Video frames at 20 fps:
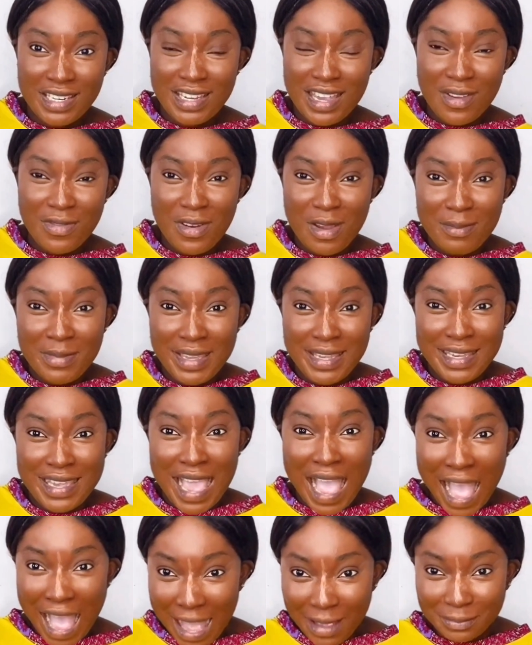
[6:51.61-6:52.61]
your family
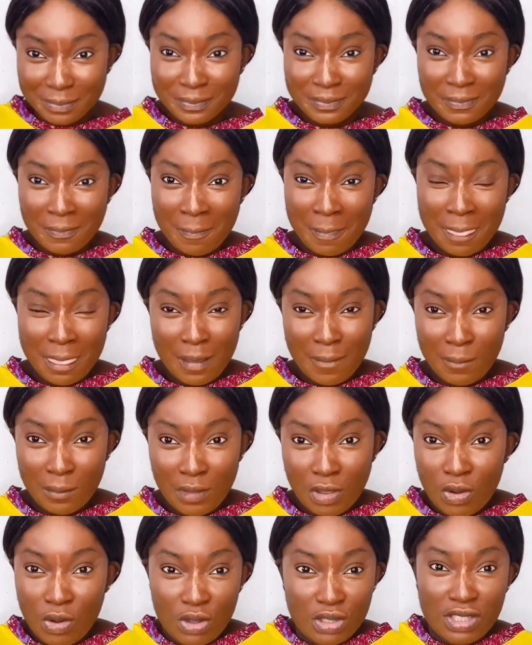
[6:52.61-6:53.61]
ya,
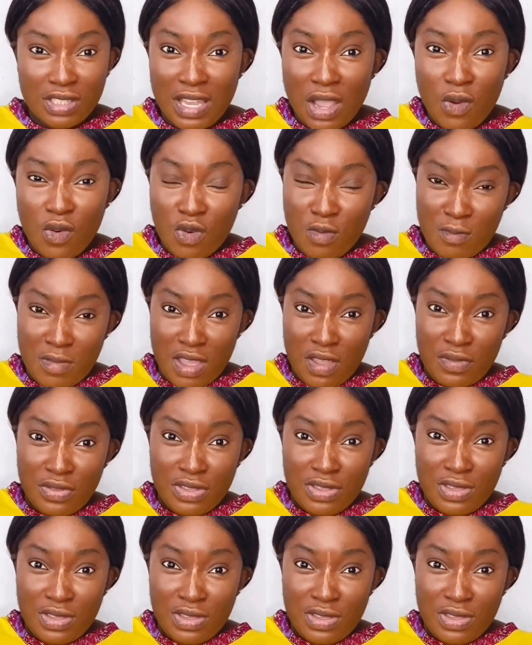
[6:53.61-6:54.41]
cause your woman